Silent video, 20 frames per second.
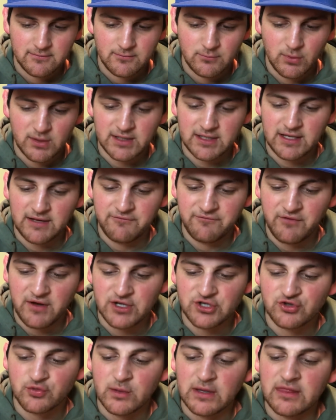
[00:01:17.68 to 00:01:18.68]
What did he
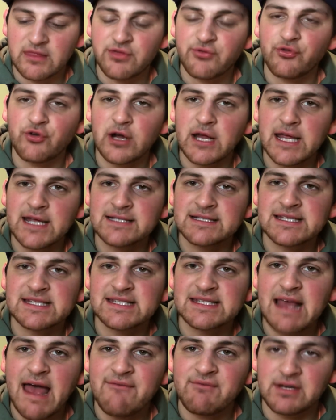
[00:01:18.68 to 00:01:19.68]
finish with?
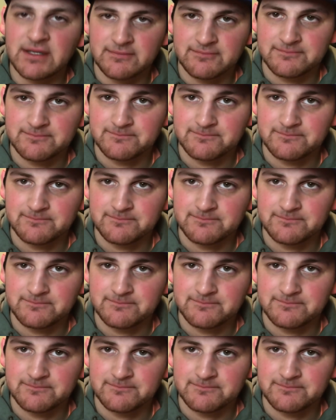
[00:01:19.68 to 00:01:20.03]
3-7.